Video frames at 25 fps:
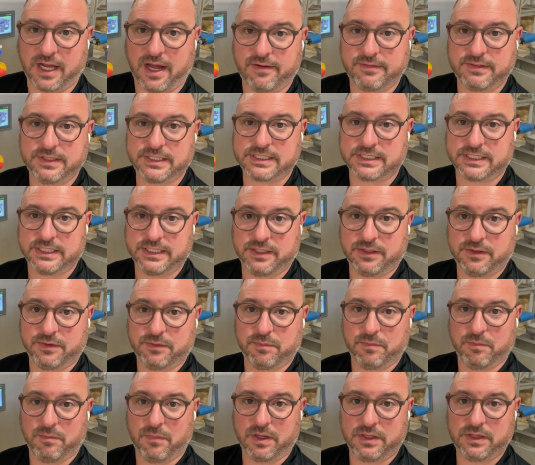obviously,
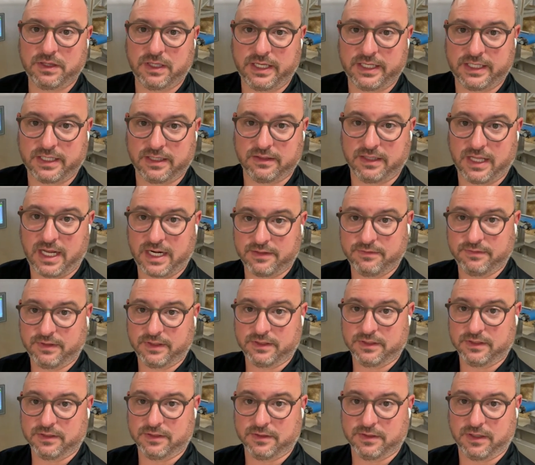unlike a lot of
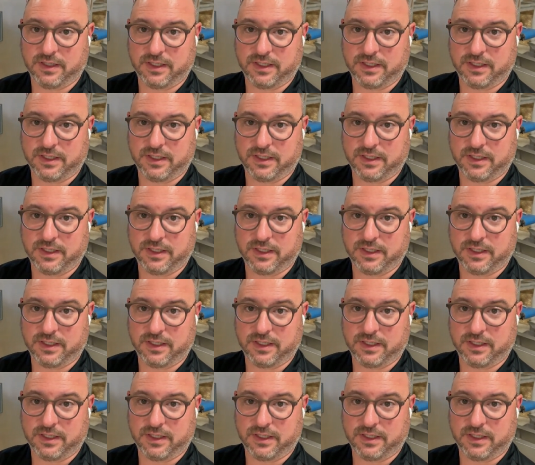other